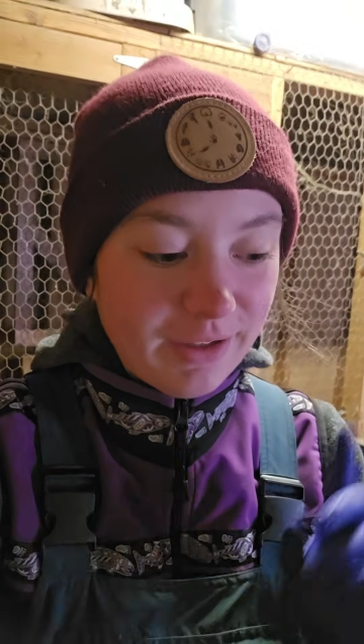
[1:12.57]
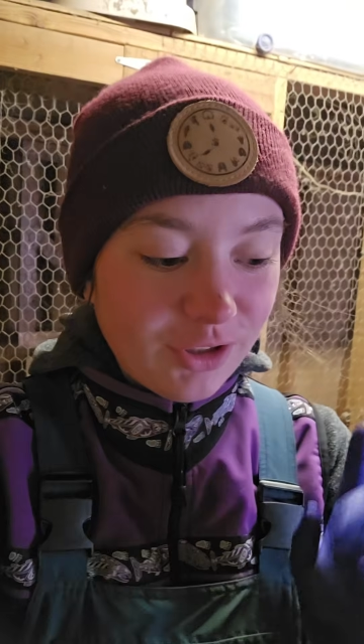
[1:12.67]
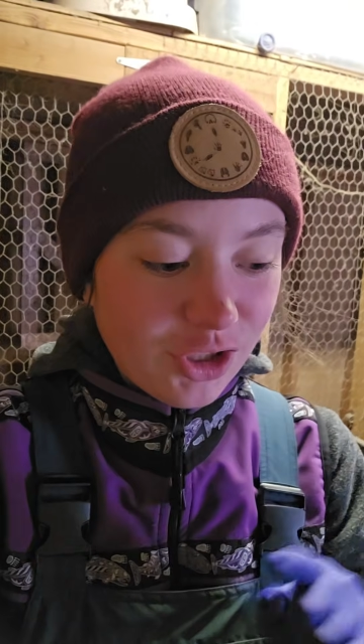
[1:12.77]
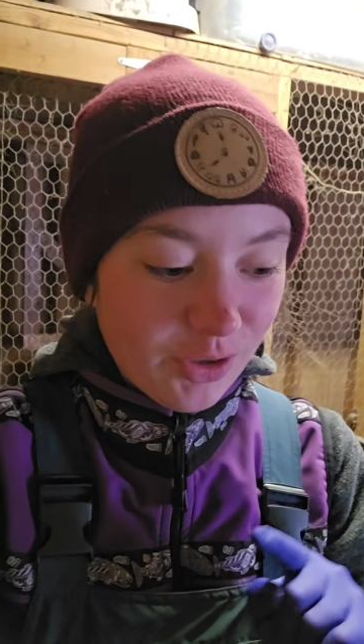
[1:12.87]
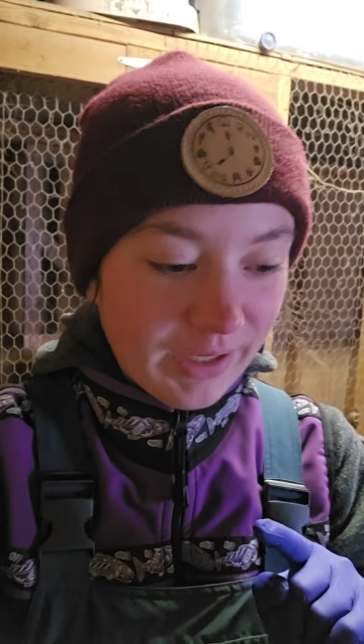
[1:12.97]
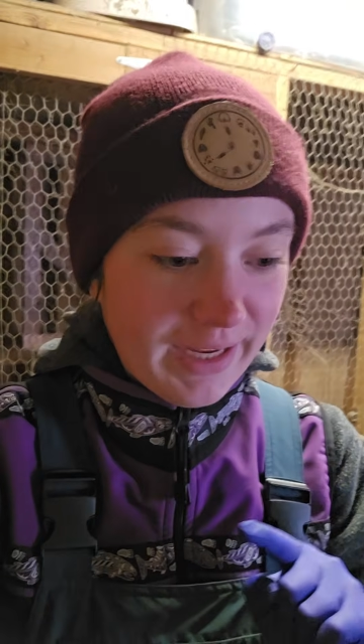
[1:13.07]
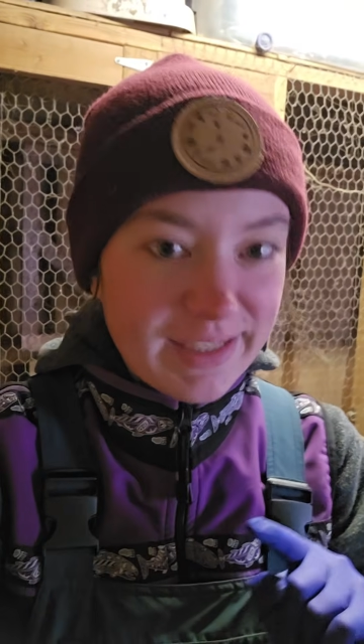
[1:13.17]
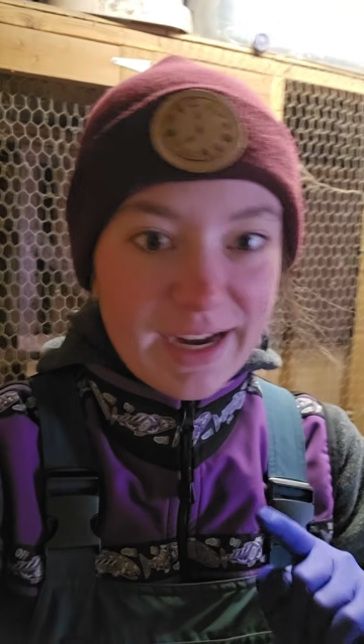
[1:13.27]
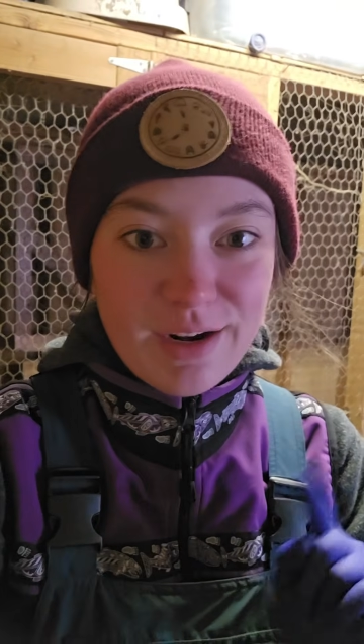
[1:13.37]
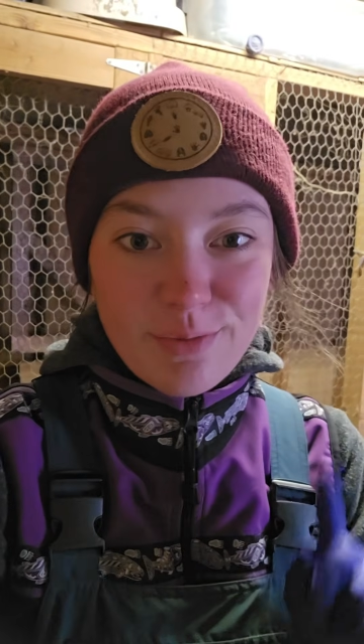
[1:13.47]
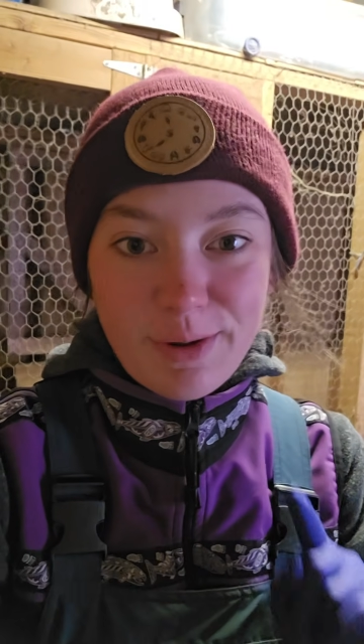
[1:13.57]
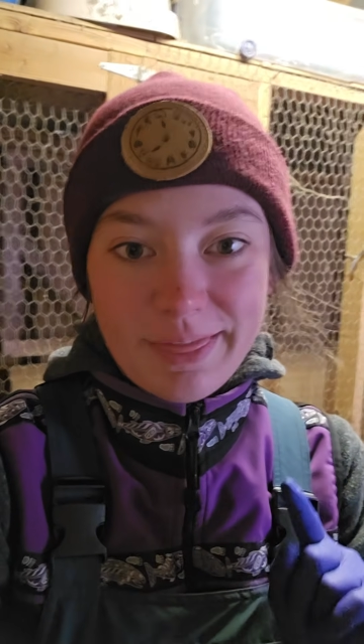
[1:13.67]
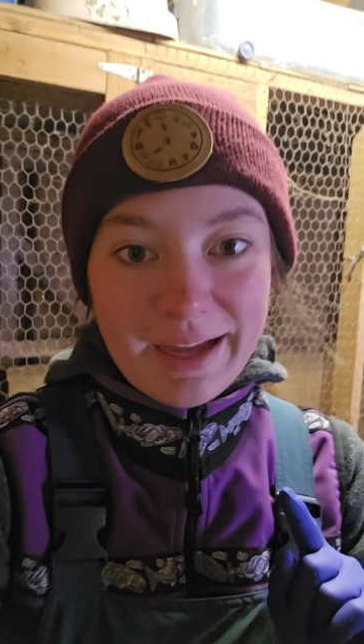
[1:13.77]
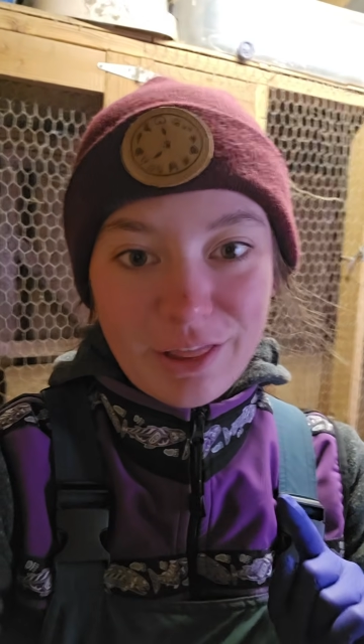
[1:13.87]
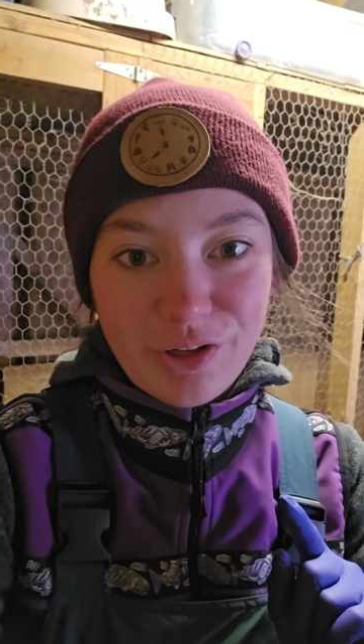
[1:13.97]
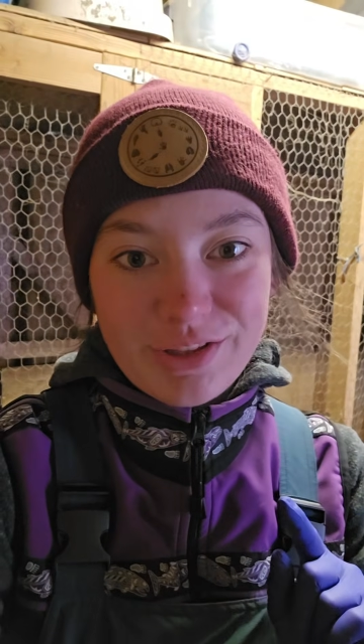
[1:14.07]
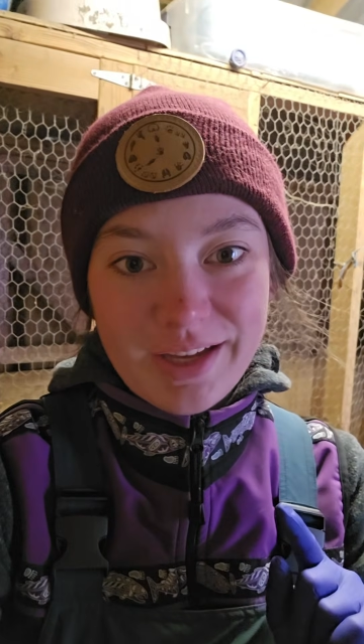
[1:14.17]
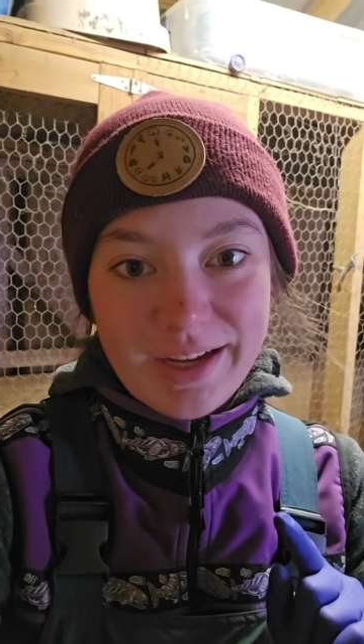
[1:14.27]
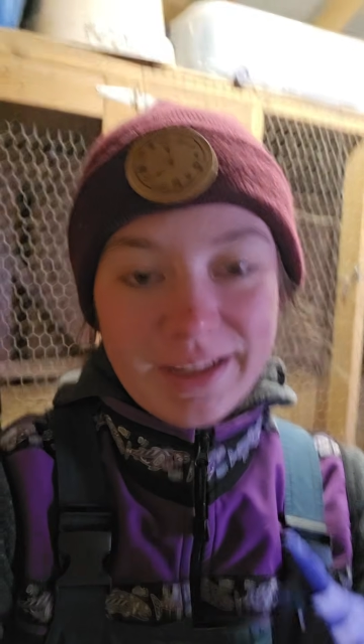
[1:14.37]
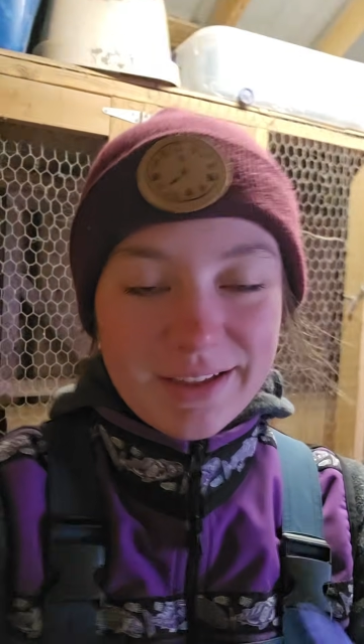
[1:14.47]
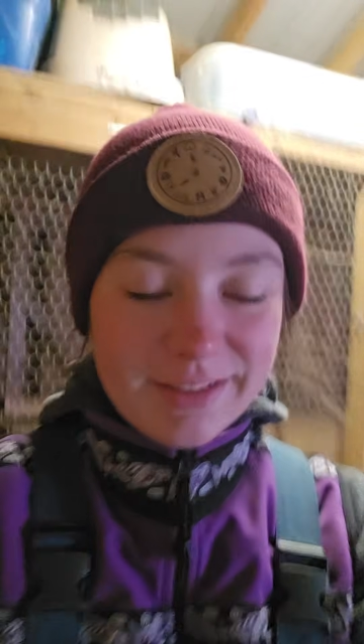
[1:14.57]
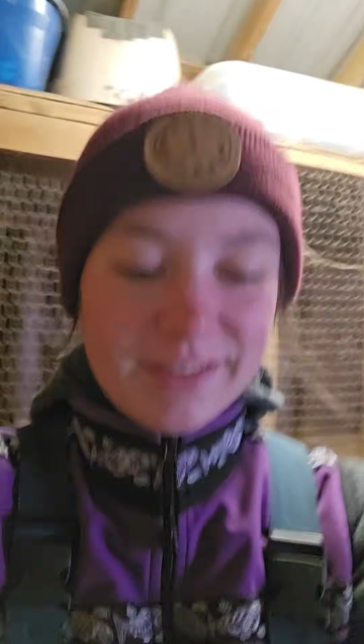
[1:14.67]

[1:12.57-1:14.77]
and showcase kind of what that looks like.